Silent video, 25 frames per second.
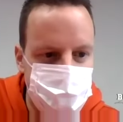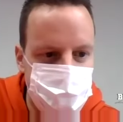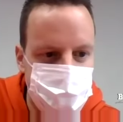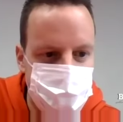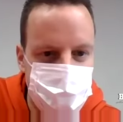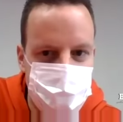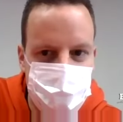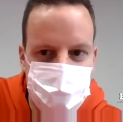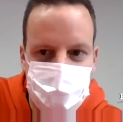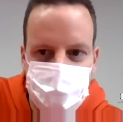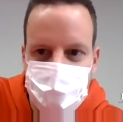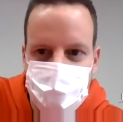
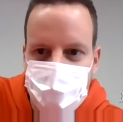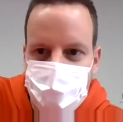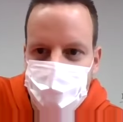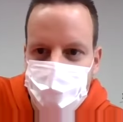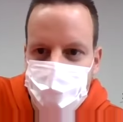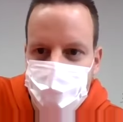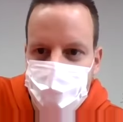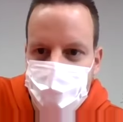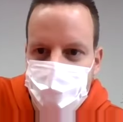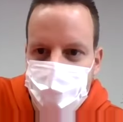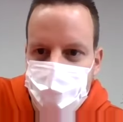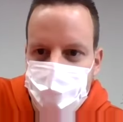
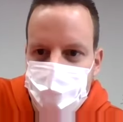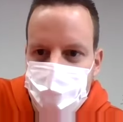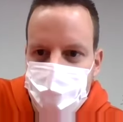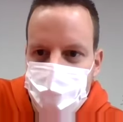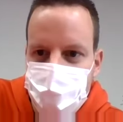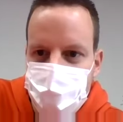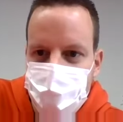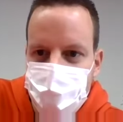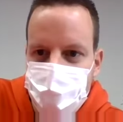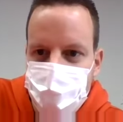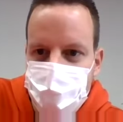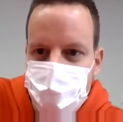
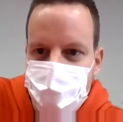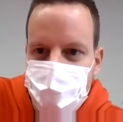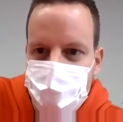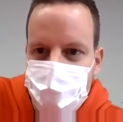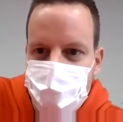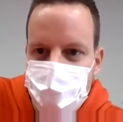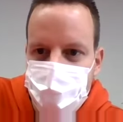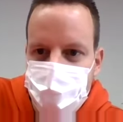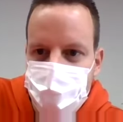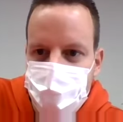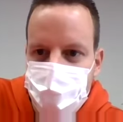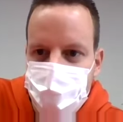No one is speaking in this clip.